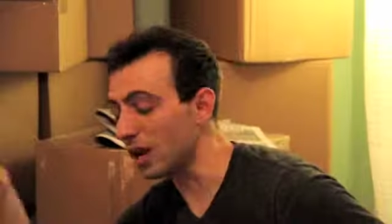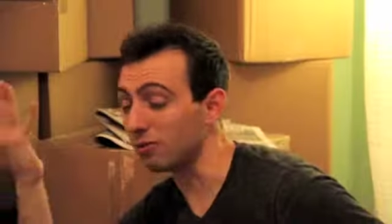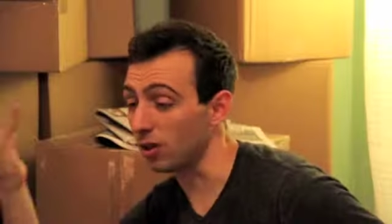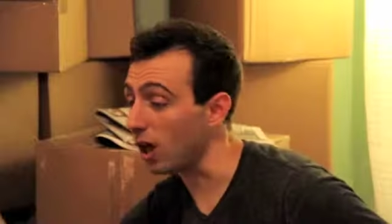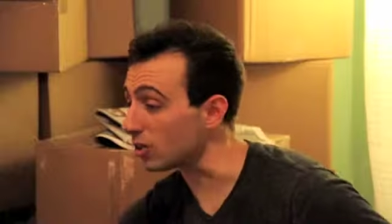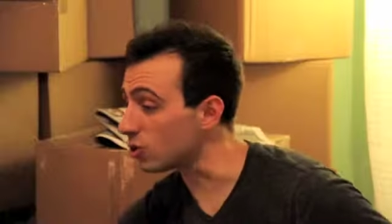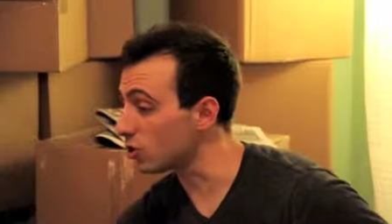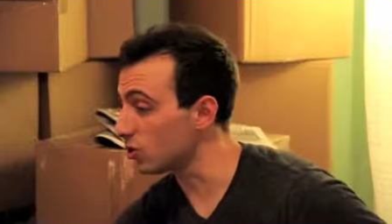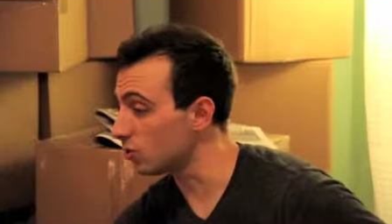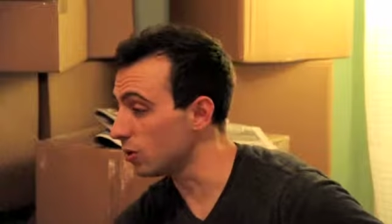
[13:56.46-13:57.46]
have
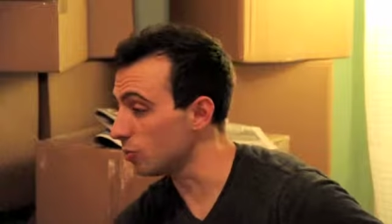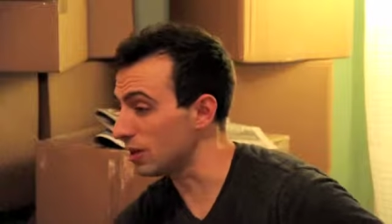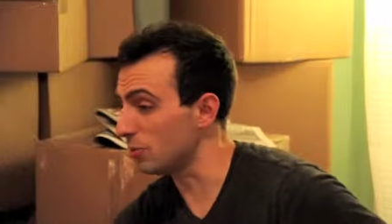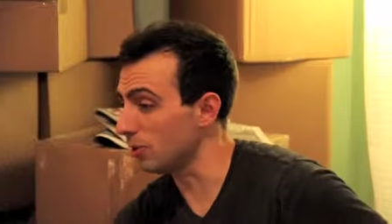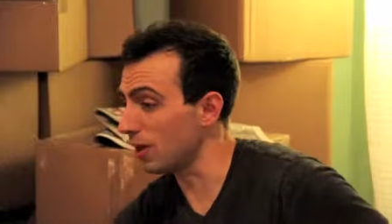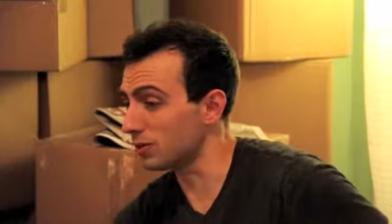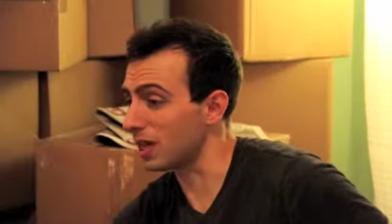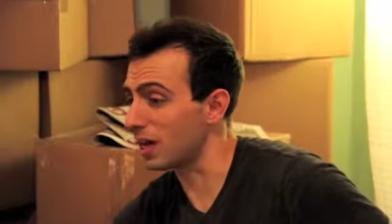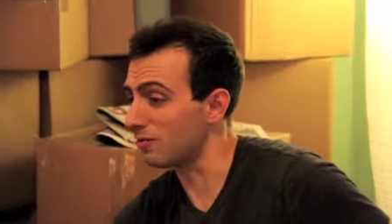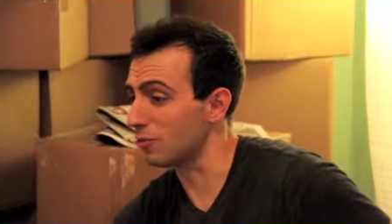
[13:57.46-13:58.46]
lunch with people
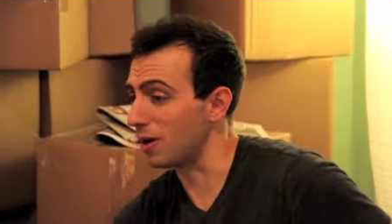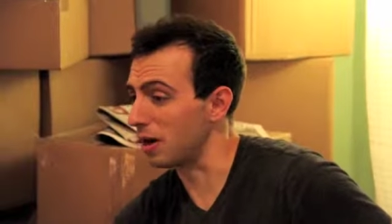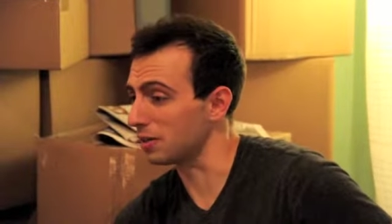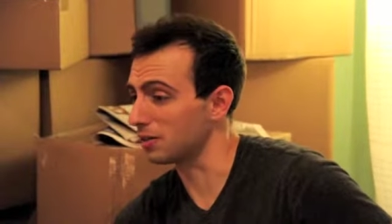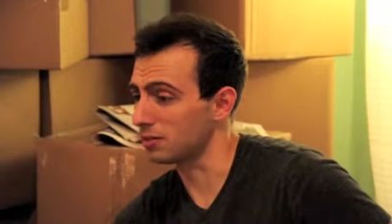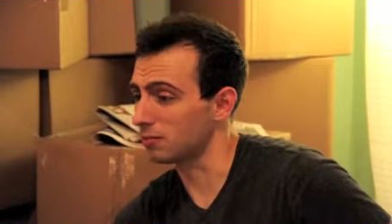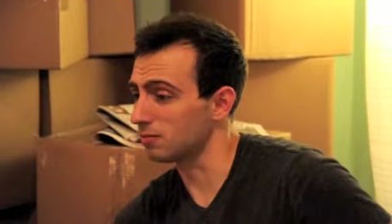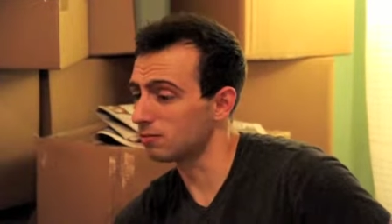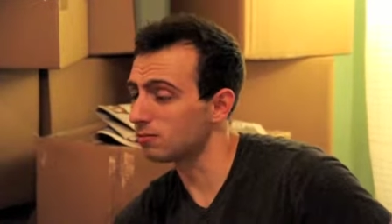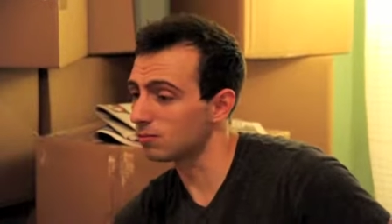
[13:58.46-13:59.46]
outside of your box.
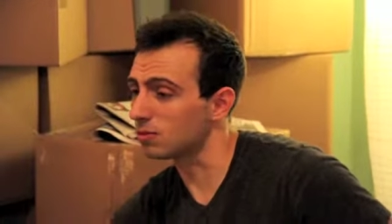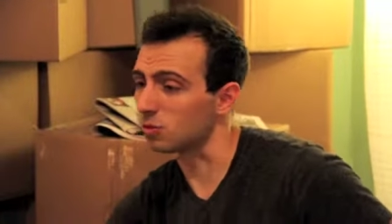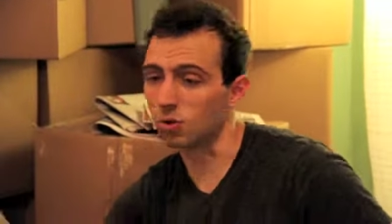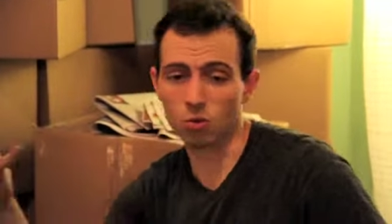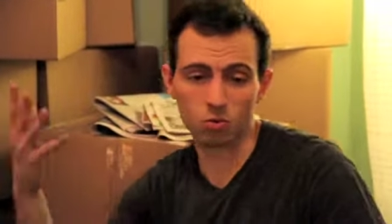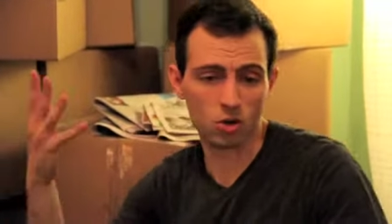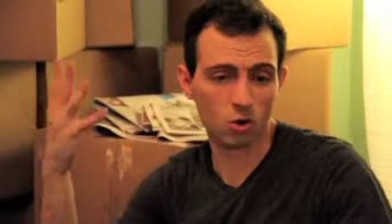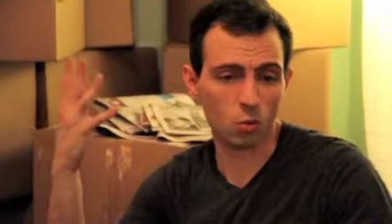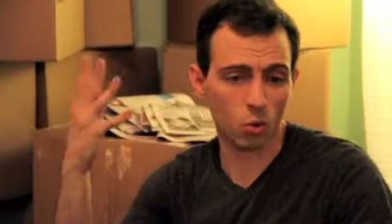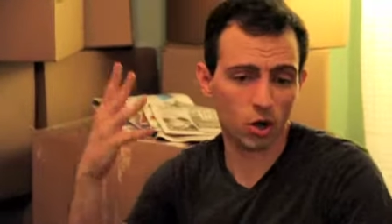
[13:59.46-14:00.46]
Go, go
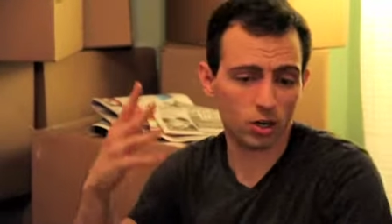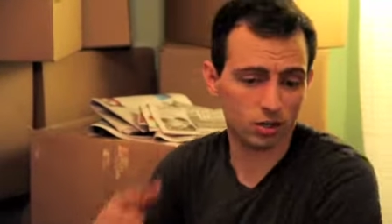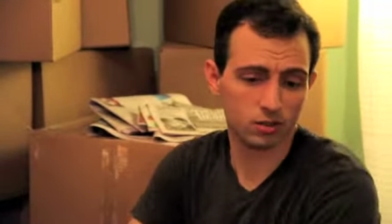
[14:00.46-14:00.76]
to work.